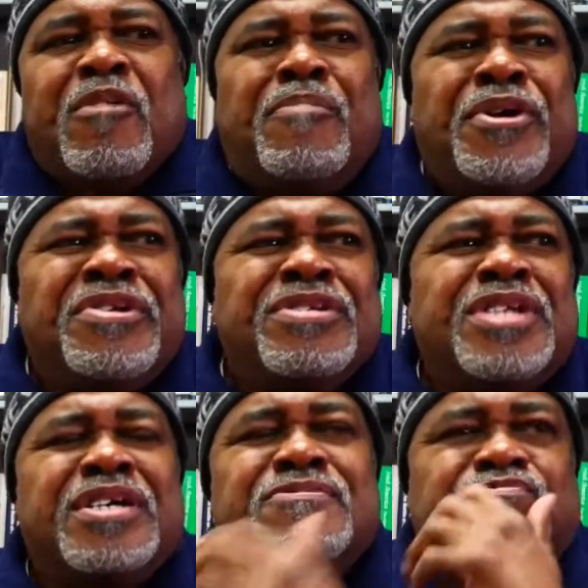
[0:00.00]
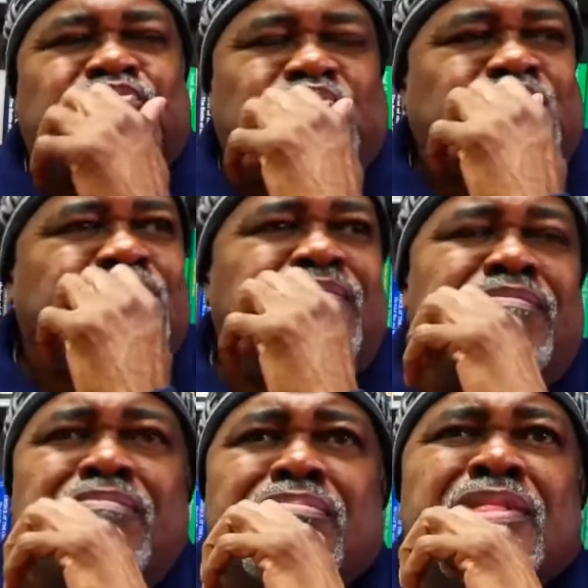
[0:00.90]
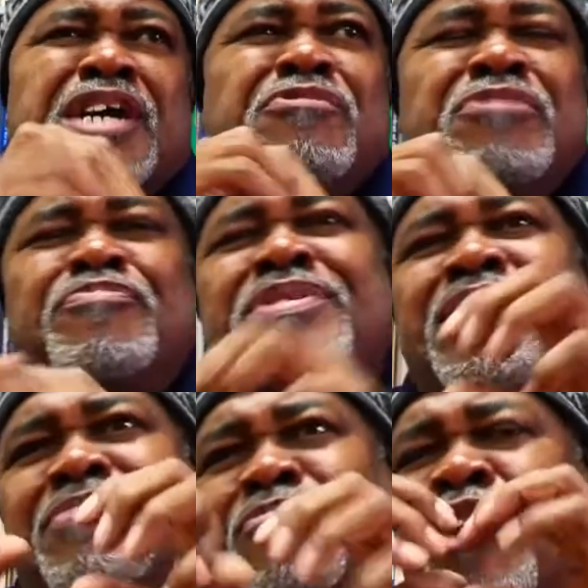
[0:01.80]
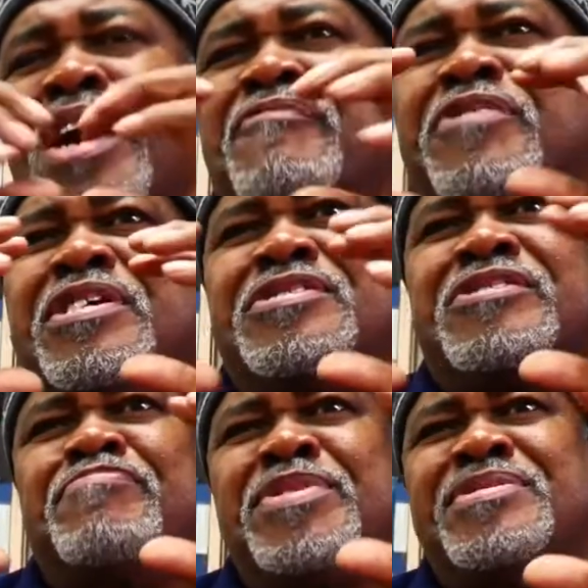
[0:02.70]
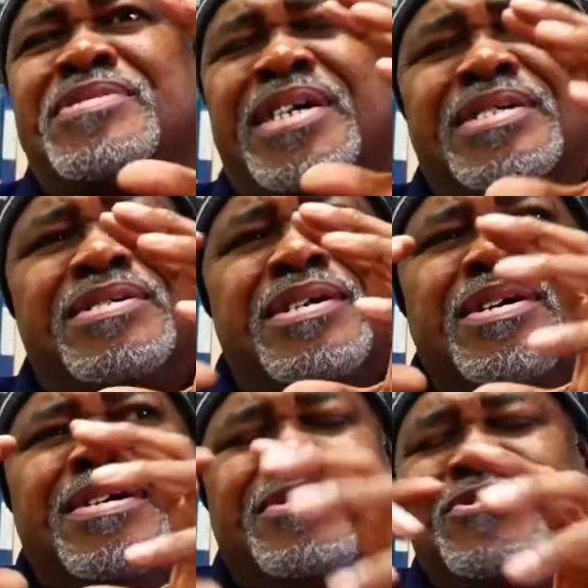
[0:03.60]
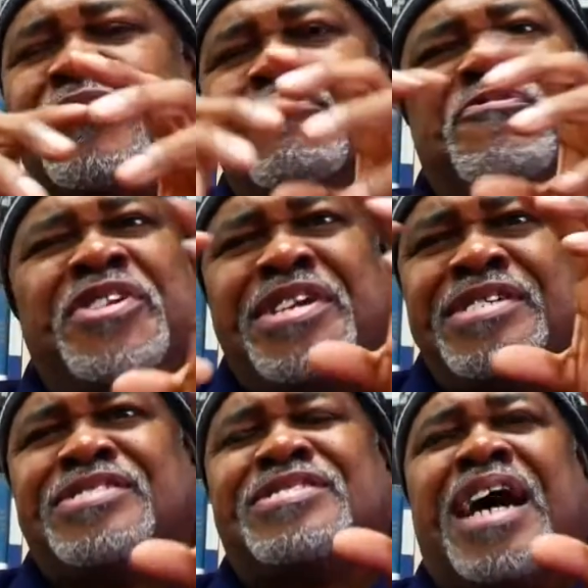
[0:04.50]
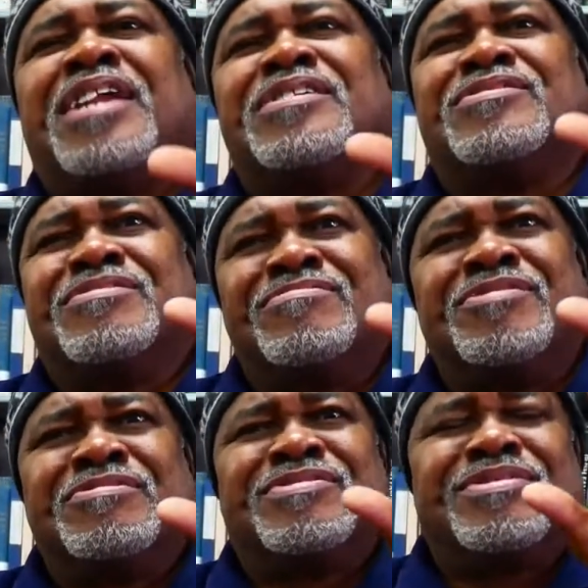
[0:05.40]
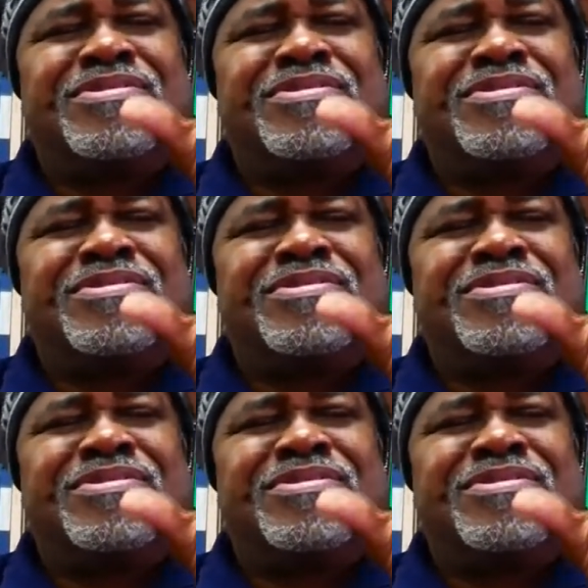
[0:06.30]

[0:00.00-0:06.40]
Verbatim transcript: Burner is like like when you put more effort into your piece, like you're gonna fill it in solid, so you know it's,